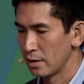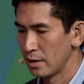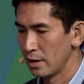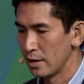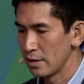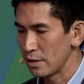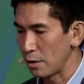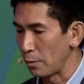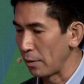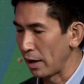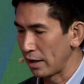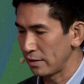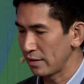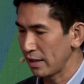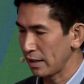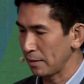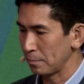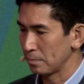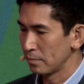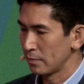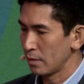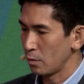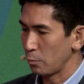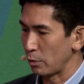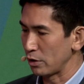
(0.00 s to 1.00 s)
So I think
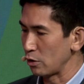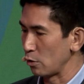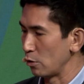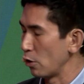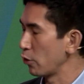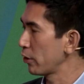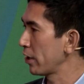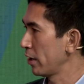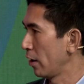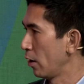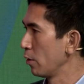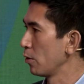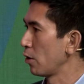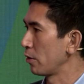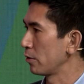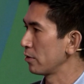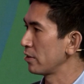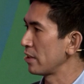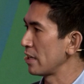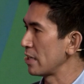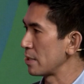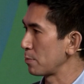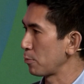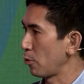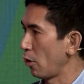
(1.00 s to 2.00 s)
when you look at a lot of
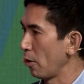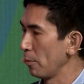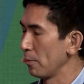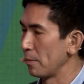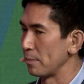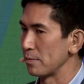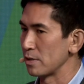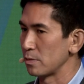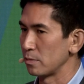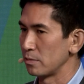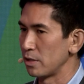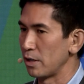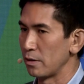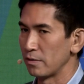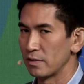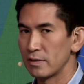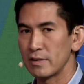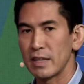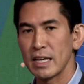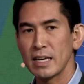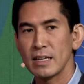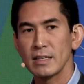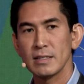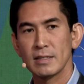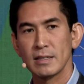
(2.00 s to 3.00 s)
these problems, you know,
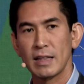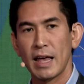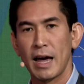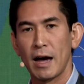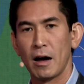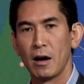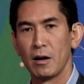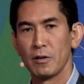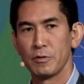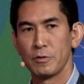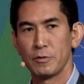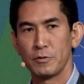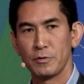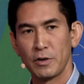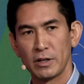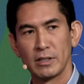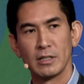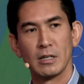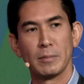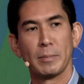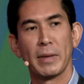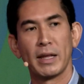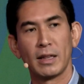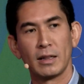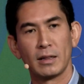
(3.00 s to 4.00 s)
things that are
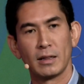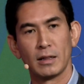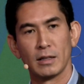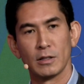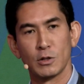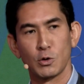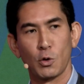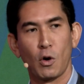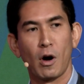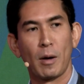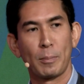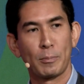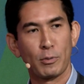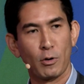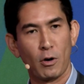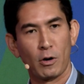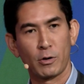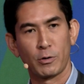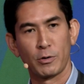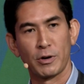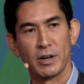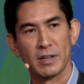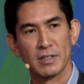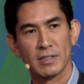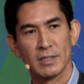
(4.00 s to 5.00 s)
fundamental to our
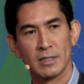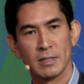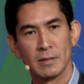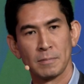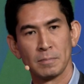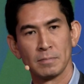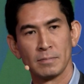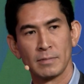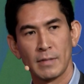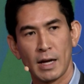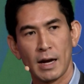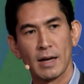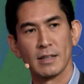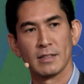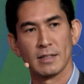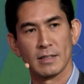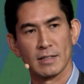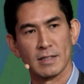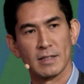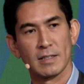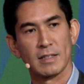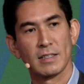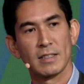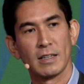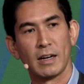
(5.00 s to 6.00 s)
progress as a
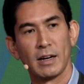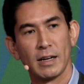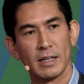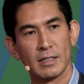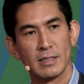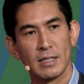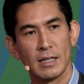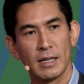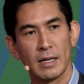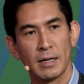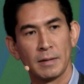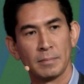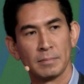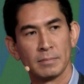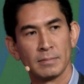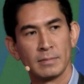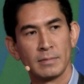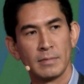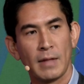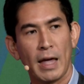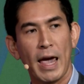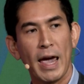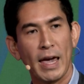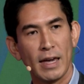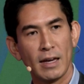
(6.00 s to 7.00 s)
society,
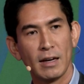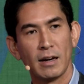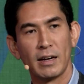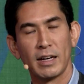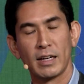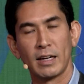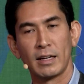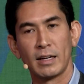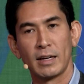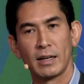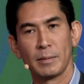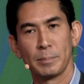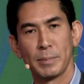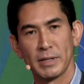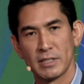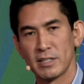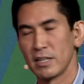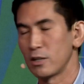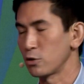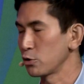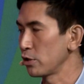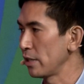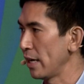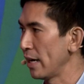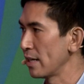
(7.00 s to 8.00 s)
AI
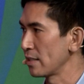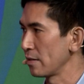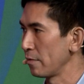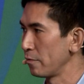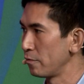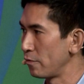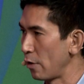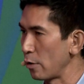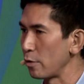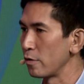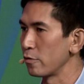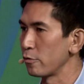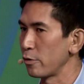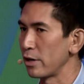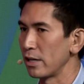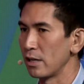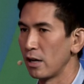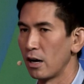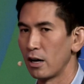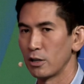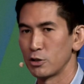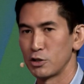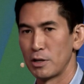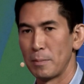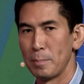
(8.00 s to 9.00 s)
potentially has a very, very
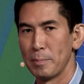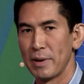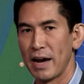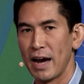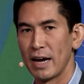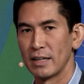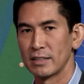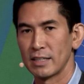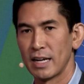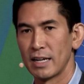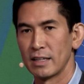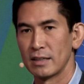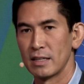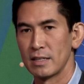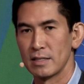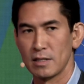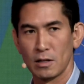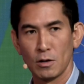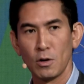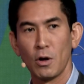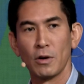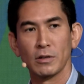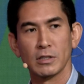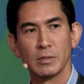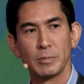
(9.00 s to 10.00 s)
large impact, and there's a
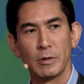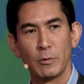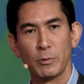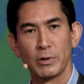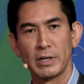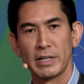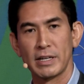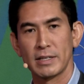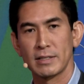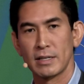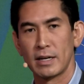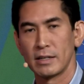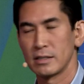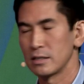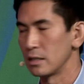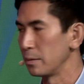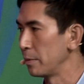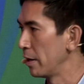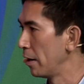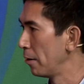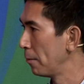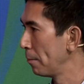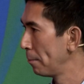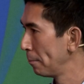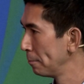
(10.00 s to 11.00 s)
lot to be really excited about.